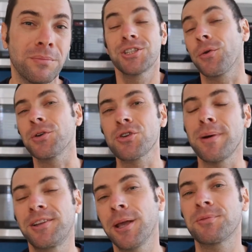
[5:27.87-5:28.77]
So those are
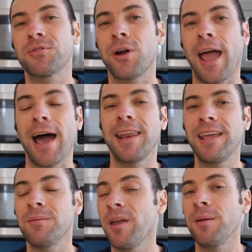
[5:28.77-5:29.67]
my tips for
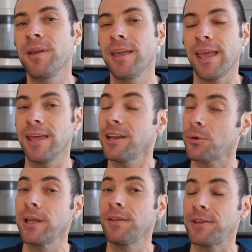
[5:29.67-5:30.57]
adding maybe an
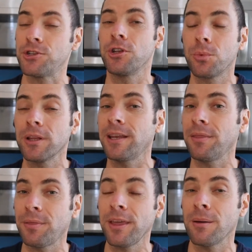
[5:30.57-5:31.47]
ingredient that you really
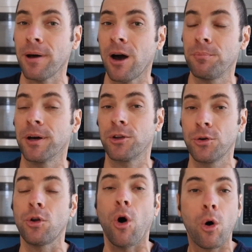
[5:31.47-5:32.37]
didn't think about but
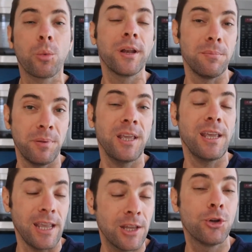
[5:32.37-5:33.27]
could already be
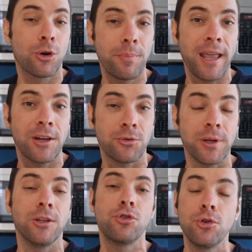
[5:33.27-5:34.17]
in your
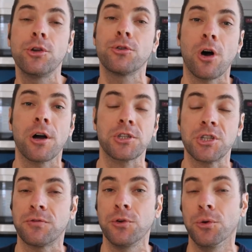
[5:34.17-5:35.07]
pantry to your
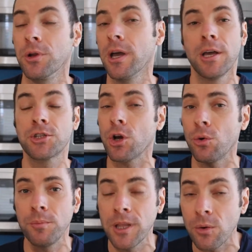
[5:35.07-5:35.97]
dogs' food.
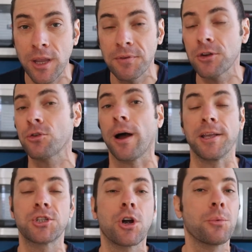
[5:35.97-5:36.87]
So, you know, give it a try.
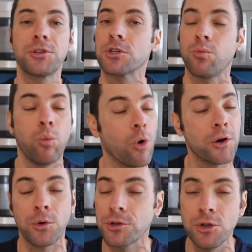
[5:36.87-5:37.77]
Start with just 1
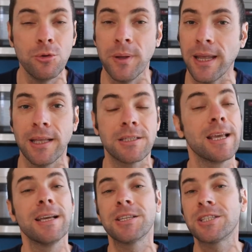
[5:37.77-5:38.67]
or 2 beans,
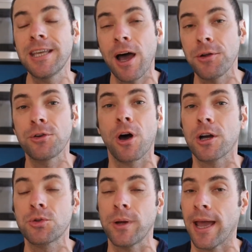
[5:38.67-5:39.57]
see how your
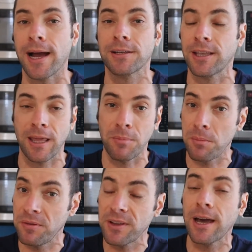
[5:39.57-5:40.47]
dogs react. Again,
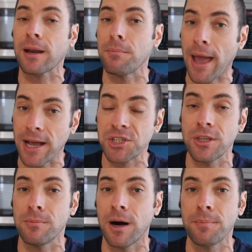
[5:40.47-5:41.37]
maybe even kind of mash
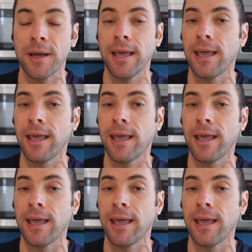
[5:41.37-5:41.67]
them up